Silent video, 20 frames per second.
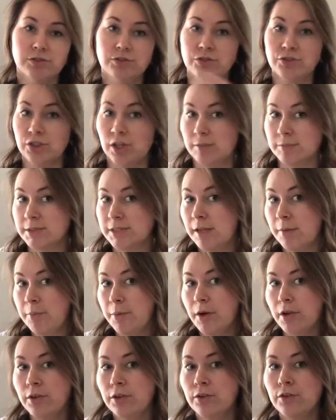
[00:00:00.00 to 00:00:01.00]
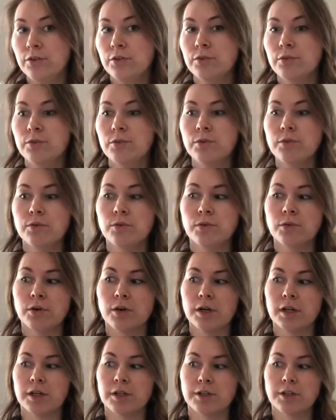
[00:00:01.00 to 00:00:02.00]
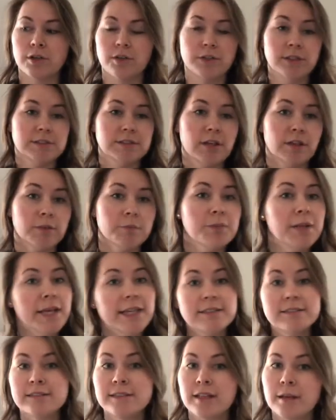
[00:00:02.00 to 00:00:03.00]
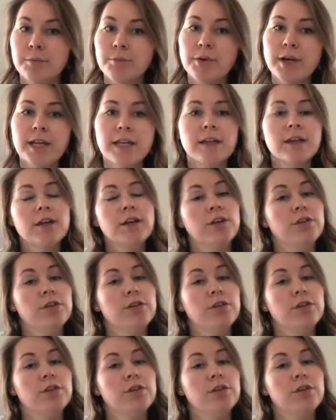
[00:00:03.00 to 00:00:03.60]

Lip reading: jumps up on you or you tell them place and they break,